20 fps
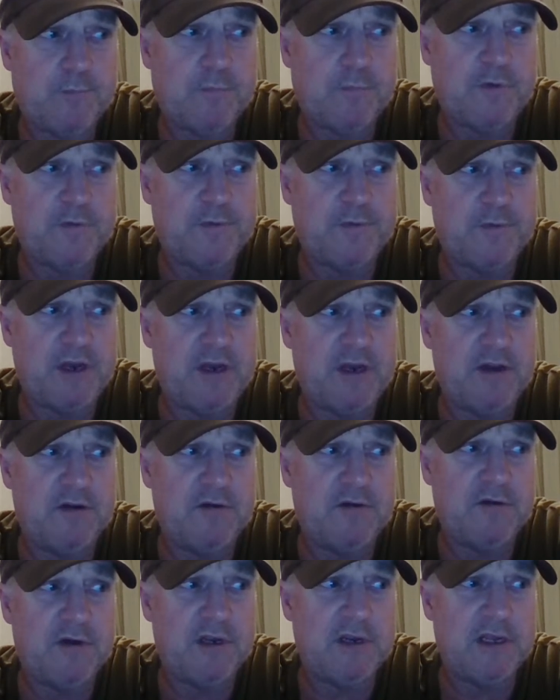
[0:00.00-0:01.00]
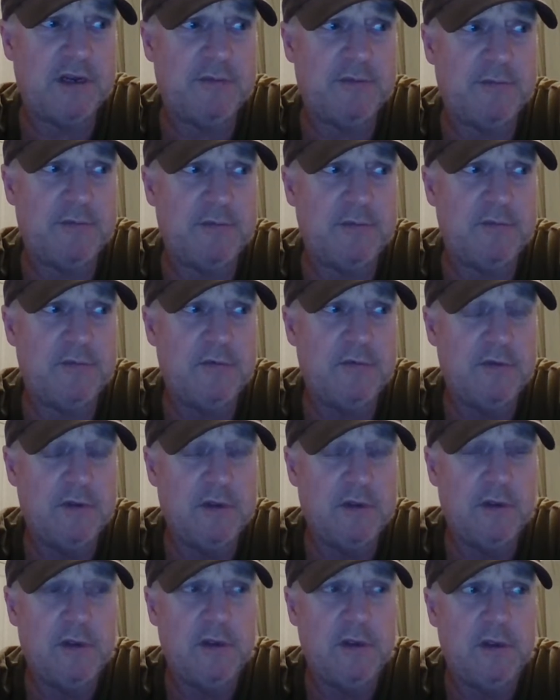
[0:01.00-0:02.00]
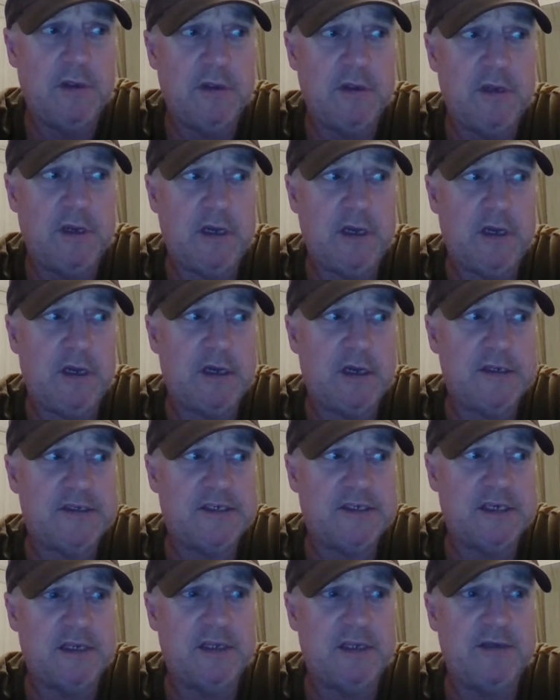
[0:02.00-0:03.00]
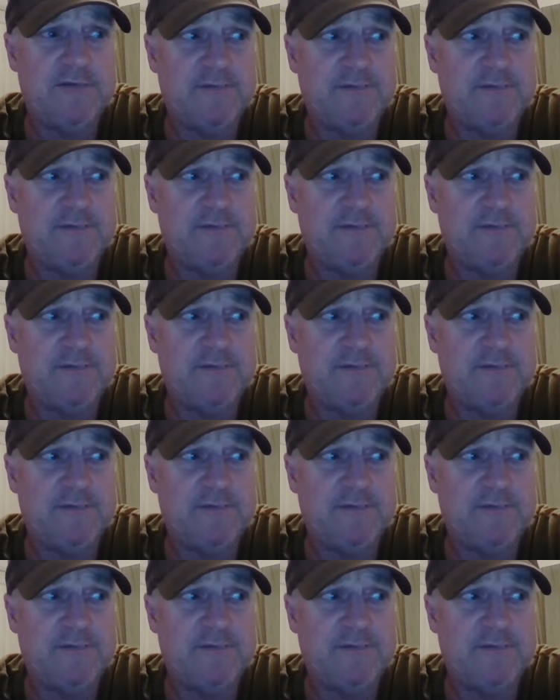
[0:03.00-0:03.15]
Depending on how ceiling